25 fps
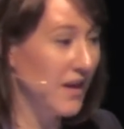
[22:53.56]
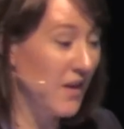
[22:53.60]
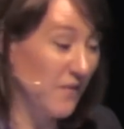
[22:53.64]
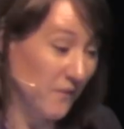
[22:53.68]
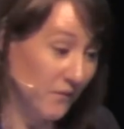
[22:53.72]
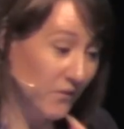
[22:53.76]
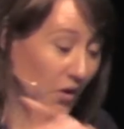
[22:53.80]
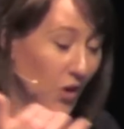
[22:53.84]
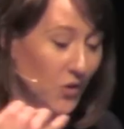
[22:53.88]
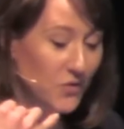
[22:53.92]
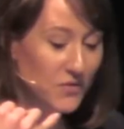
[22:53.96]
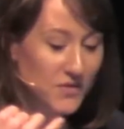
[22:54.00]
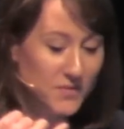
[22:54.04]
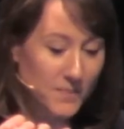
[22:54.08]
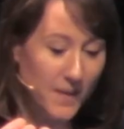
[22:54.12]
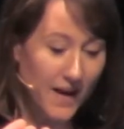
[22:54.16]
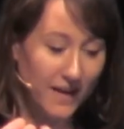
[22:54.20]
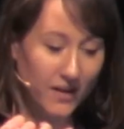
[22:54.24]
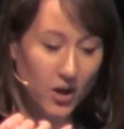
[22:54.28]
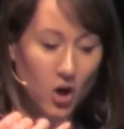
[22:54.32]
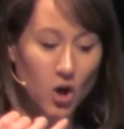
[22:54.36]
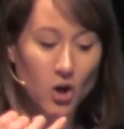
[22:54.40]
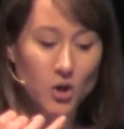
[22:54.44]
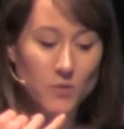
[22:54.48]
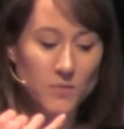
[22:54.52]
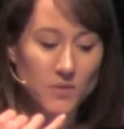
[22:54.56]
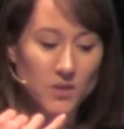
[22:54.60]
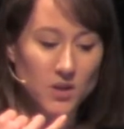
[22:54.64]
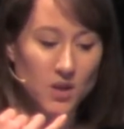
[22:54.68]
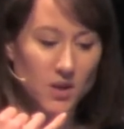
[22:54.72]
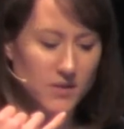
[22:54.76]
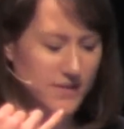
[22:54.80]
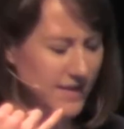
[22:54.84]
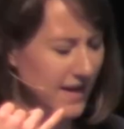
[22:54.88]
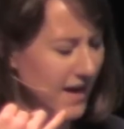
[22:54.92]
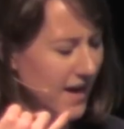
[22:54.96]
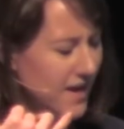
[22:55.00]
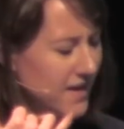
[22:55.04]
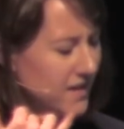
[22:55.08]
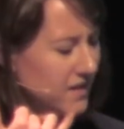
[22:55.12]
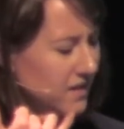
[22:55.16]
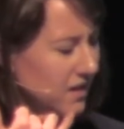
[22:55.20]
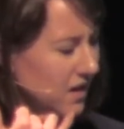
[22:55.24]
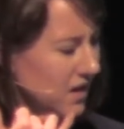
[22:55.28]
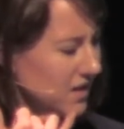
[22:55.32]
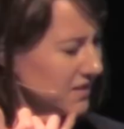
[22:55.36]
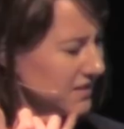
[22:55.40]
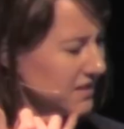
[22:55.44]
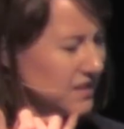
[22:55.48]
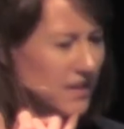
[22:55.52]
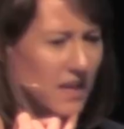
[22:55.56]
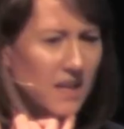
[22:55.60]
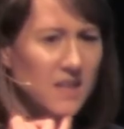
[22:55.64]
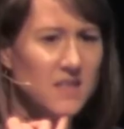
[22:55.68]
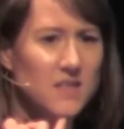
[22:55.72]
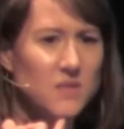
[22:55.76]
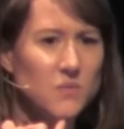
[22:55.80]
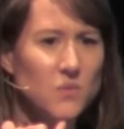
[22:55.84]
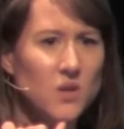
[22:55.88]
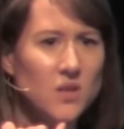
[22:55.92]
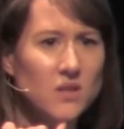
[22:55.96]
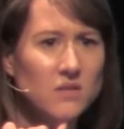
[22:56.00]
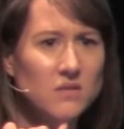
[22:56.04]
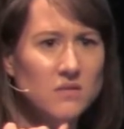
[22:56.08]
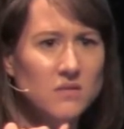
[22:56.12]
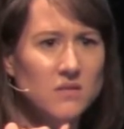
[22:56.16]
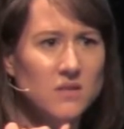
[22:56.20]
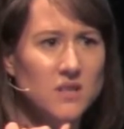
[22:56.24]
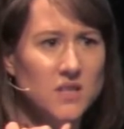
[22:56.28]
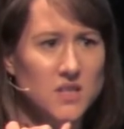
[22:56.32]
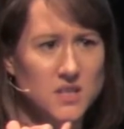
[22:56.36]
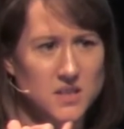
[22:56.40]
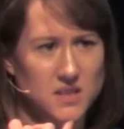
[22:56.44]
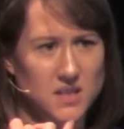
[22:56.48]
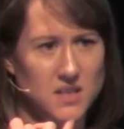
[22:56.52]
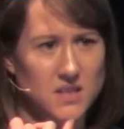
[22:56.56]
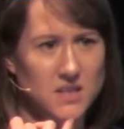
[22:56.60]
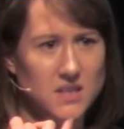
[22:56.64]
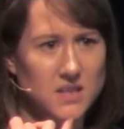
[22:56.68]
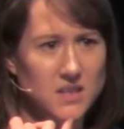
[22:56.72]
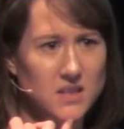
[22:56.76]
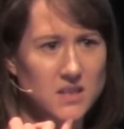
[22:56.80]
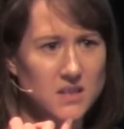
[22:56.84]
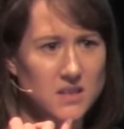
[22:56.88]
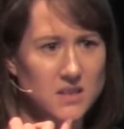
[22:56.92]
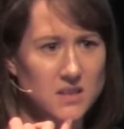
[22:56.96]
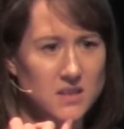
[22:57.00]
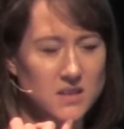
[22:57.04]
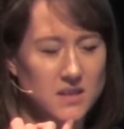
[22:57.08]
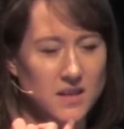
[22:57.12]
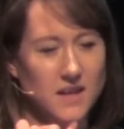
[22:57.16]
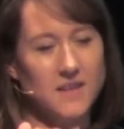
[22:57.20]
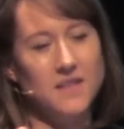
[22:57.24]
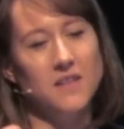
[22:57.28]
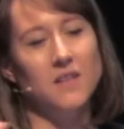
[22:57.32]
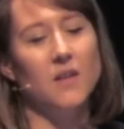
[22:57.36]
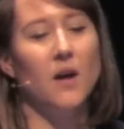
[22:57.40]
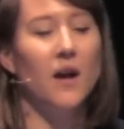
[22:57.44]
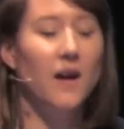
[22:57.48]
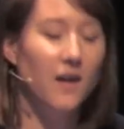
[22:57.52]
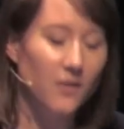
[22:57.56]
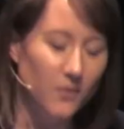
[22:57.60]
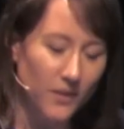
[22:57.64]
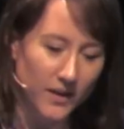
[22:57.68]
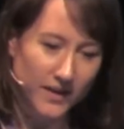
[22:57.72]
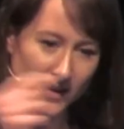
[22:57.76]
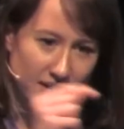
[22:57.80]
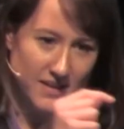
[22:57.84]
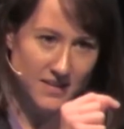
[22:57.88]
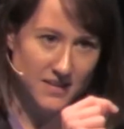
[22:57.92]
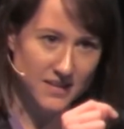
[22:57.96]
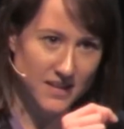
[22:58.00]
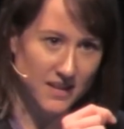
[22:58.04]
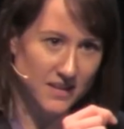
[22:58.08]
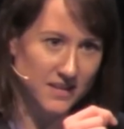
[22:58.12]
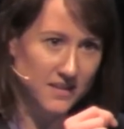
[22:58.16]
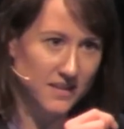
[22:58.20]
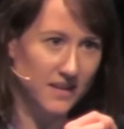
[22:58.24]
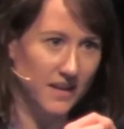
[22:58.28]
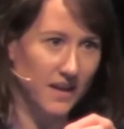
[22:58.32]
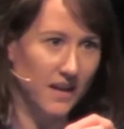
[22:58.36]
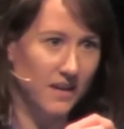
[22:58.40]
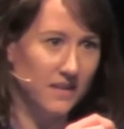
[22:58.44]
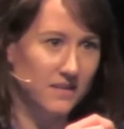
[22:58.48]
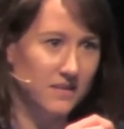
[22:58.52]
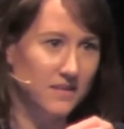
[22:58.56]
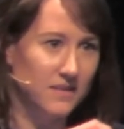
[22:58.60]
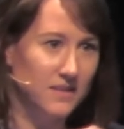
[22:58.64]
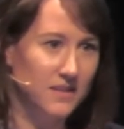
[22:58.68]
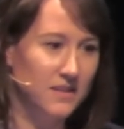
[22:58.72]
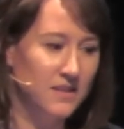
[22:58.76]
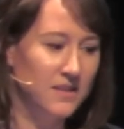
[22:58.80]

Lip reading: it phones back home and goes, hey, I didn't get this one. Can you send it? And it gets sent again.